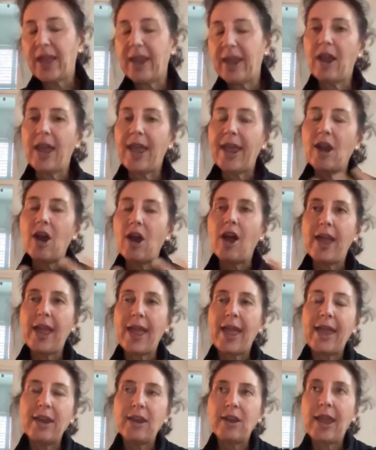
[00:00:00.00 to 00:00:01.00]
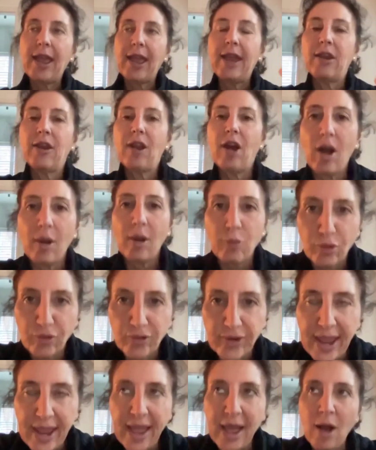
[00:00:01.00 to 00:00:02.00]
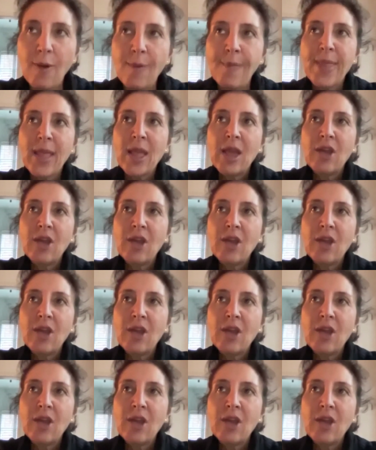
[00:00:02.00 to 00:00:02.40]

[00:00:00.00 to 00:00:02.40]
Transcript: and I would now